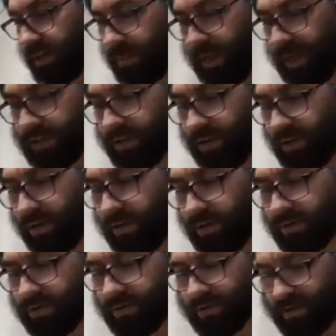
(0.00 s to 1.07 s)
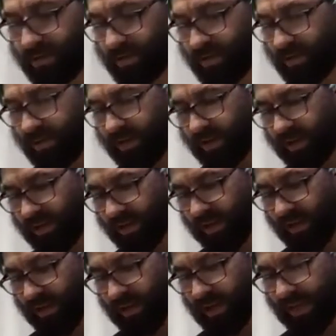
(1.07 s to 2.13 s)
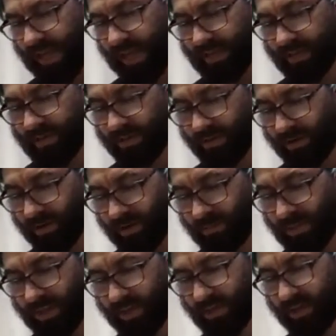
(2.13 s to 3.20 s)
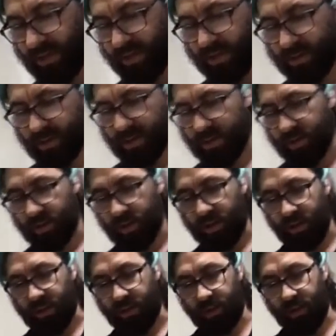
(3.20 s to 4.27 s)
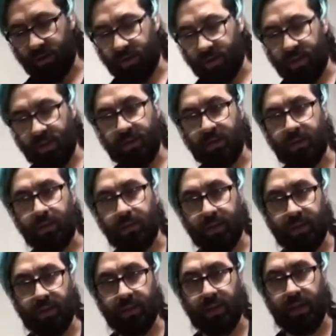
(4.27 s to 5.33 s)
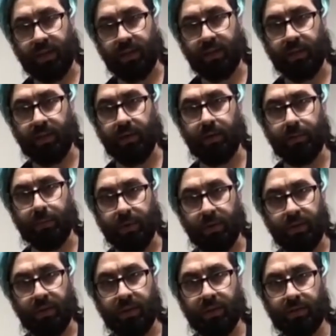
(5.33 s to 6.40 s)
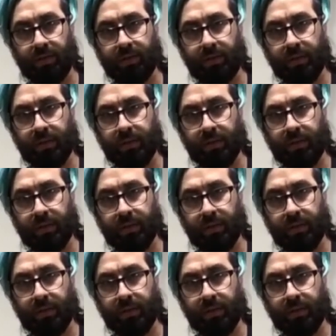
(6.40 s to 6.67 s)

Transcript: Make sure you use an endothermic curing oil like jojoba oil,